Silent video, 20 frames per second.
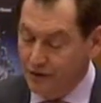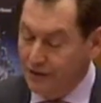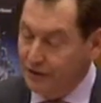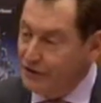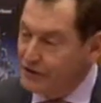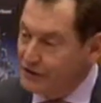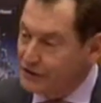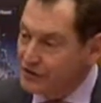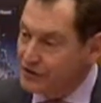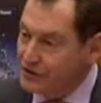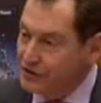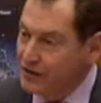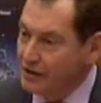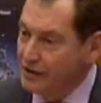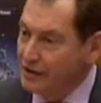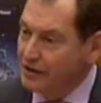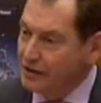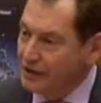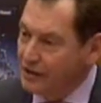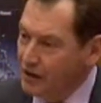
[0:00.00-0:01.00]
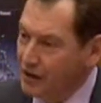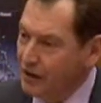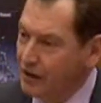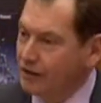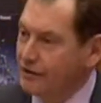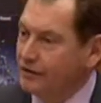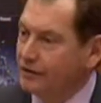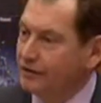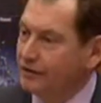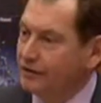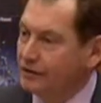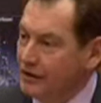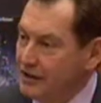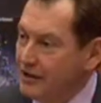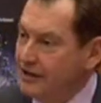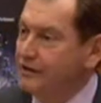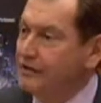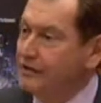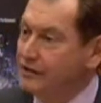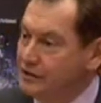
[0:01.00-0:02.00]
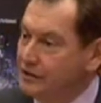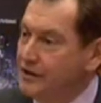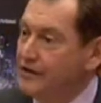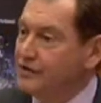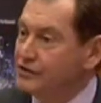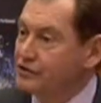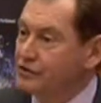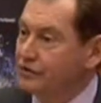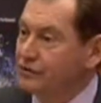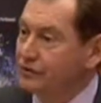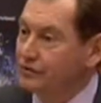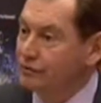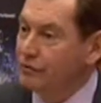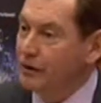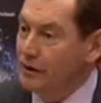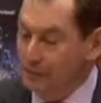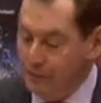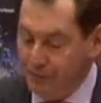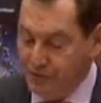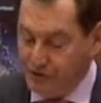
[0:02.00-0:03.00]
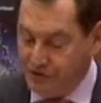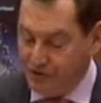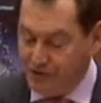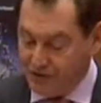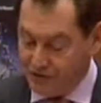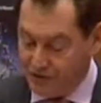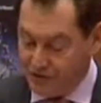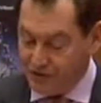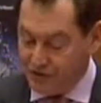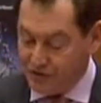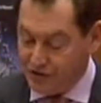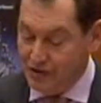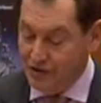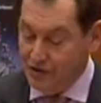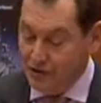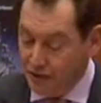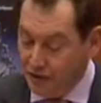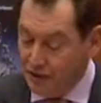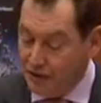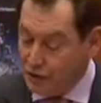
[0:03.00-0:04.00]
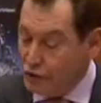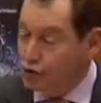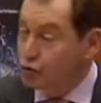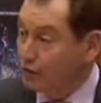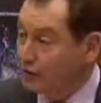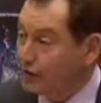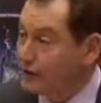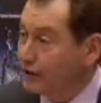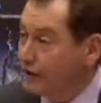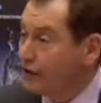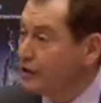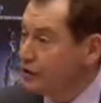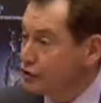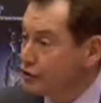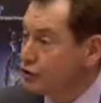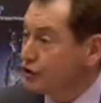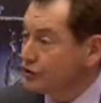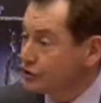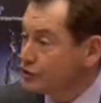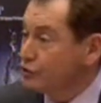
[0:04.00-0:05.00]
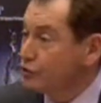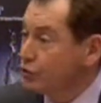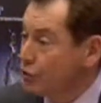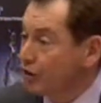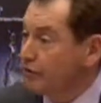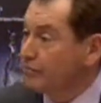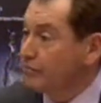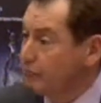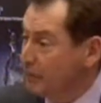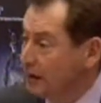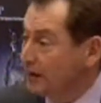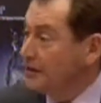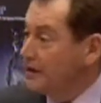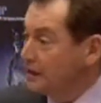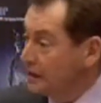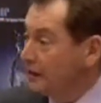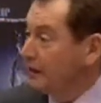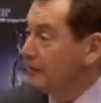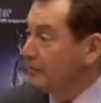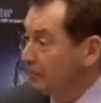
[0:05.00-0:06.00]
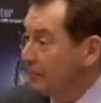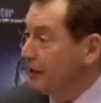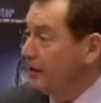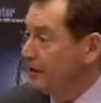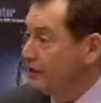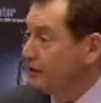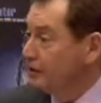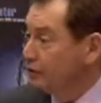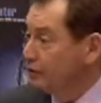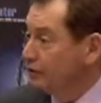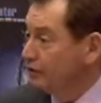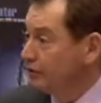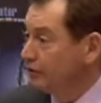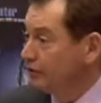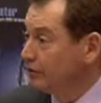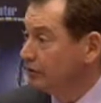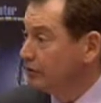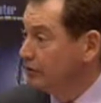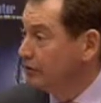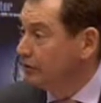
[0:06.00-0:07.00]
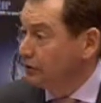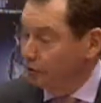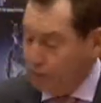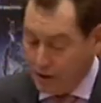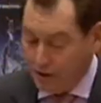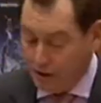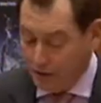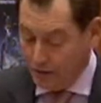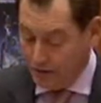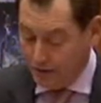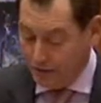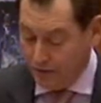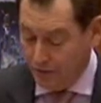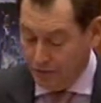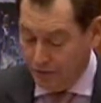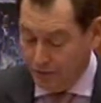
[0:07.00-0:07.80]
this garden in the desert represents literally just what money can buy you, while